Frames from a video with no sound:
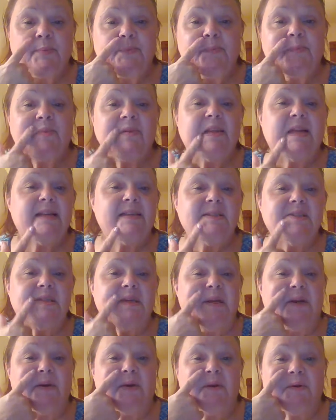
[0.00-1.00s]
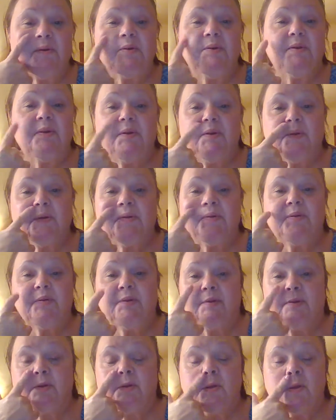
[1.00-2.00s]
lines here,
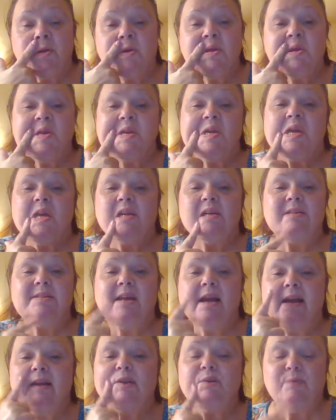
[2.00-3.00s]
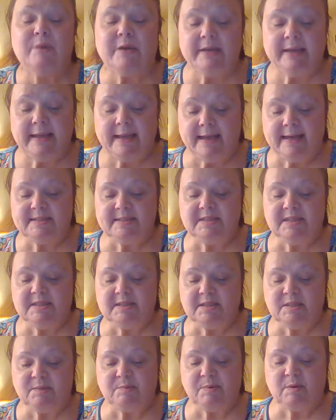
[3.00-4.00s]
because hyaluronic acid
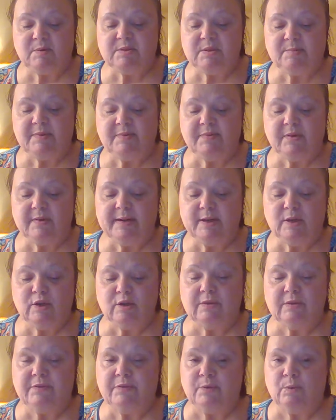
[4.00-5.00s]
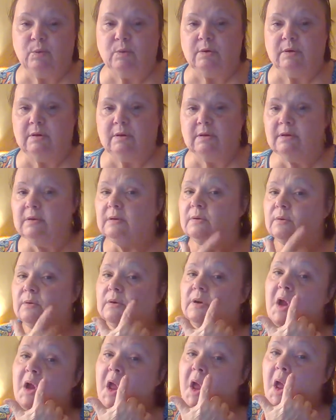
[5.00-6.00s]
is supposed to be very good for
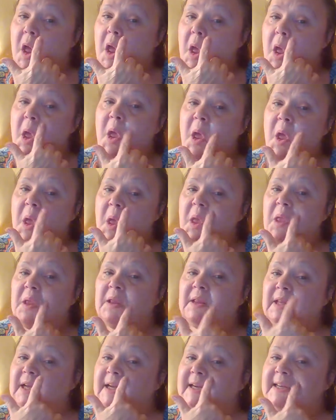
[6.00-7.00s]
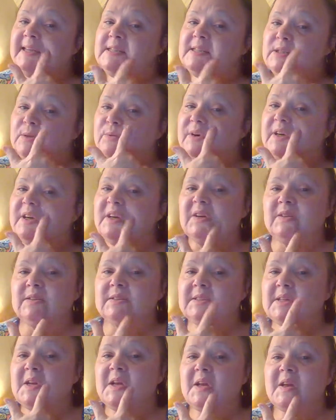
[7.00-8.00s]
lines and
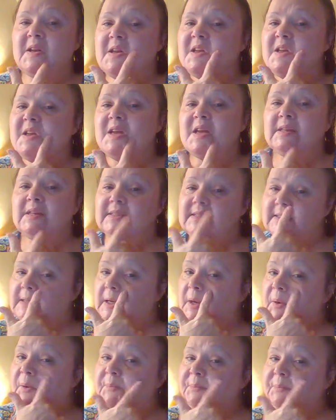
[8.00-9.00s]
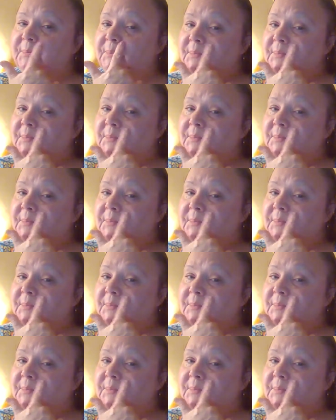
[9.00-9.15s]
wrinkles. So